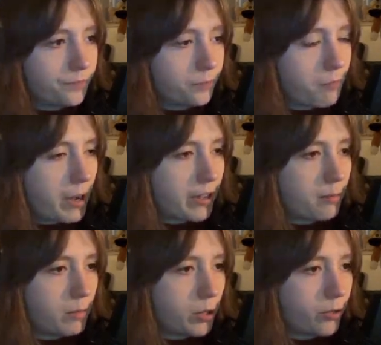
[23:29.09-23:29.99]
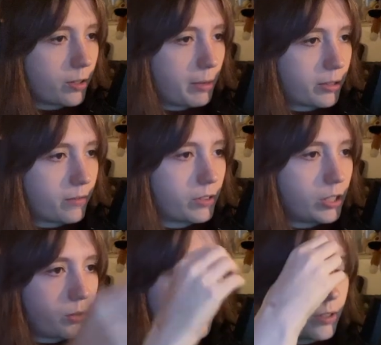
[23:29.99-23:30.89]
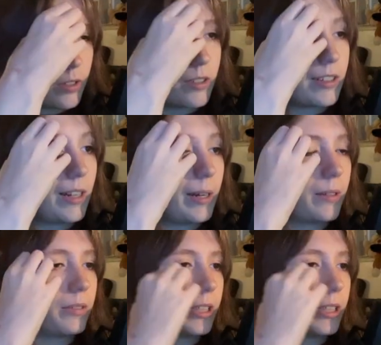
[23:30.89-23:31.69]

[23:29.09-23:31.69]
make the most amount of use out of